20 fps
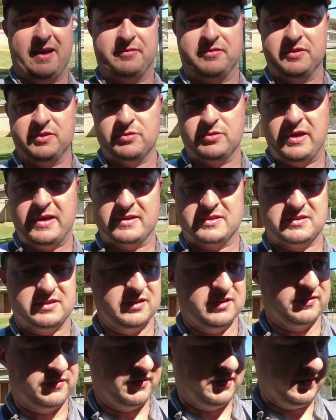have to do that
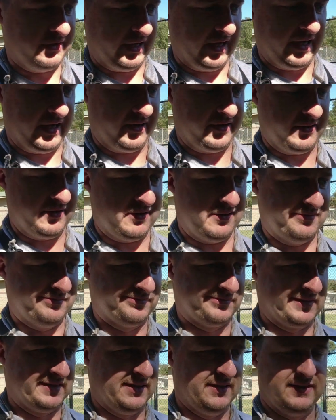stuff. And uh,
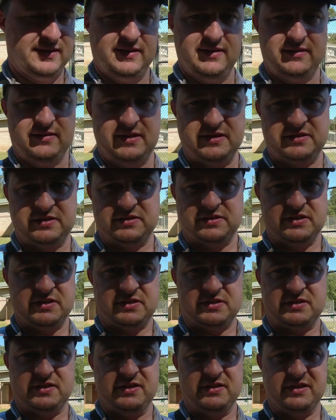this is
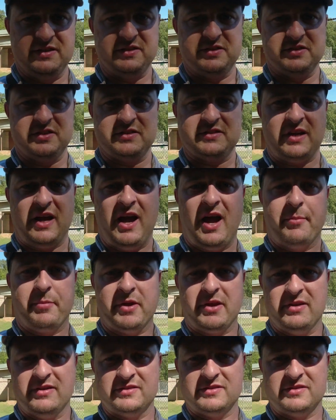just this is just a hobby.